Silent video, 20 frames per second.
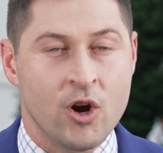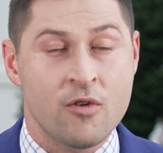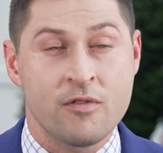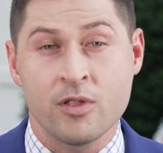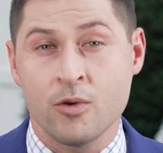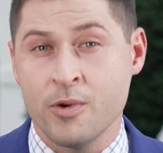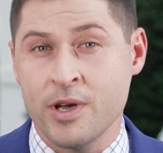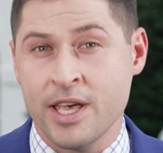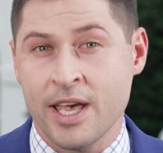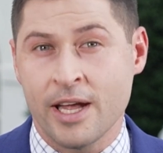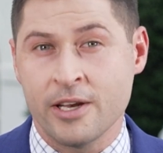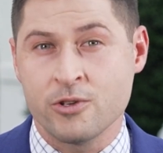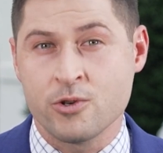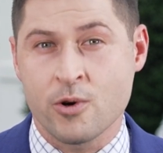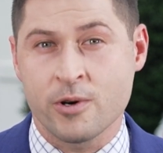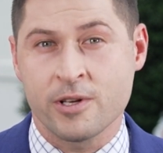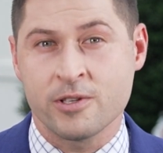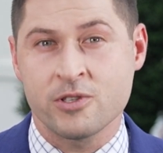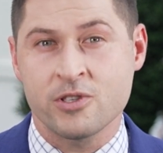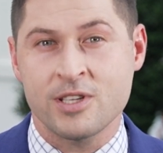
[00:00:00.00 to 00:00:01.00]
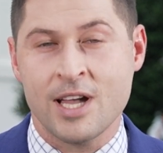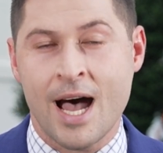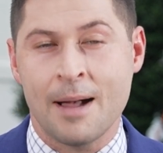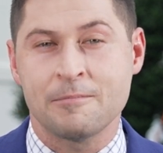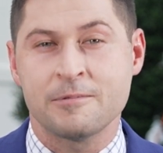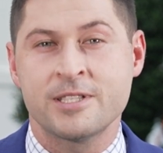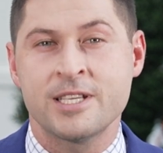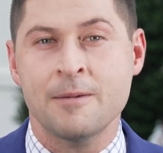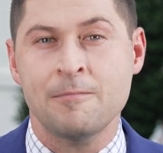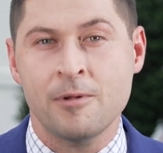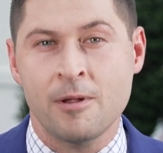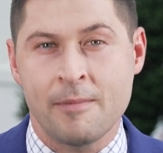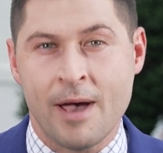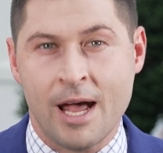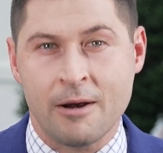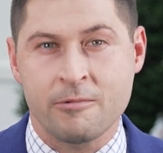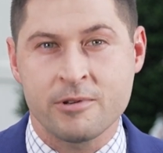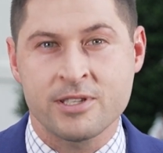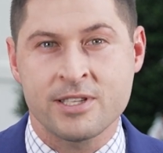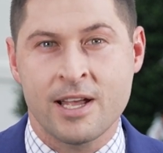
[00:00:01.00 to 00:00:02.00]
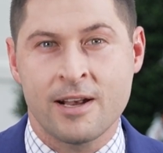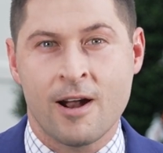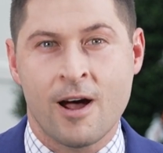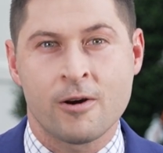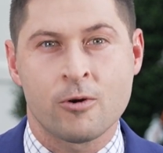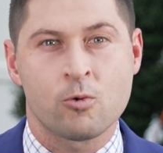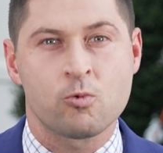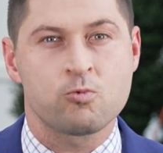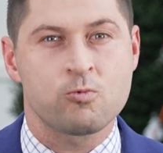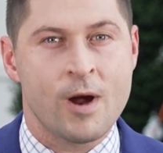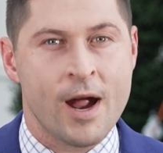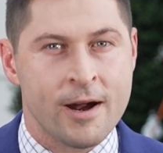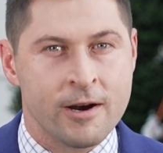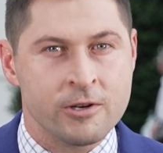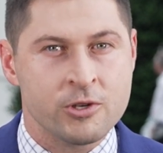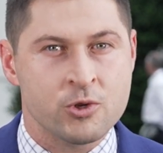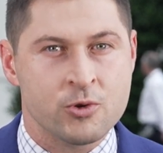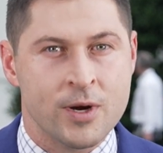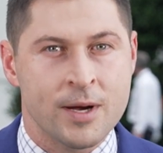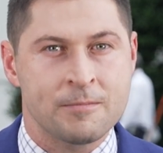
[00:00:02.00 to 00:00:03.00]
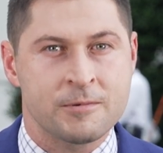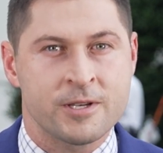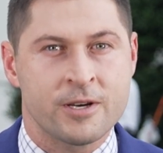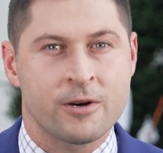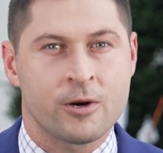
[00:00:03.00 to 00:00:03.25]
Over the weekend, Jordan's top diplomat was sent on a rare trip to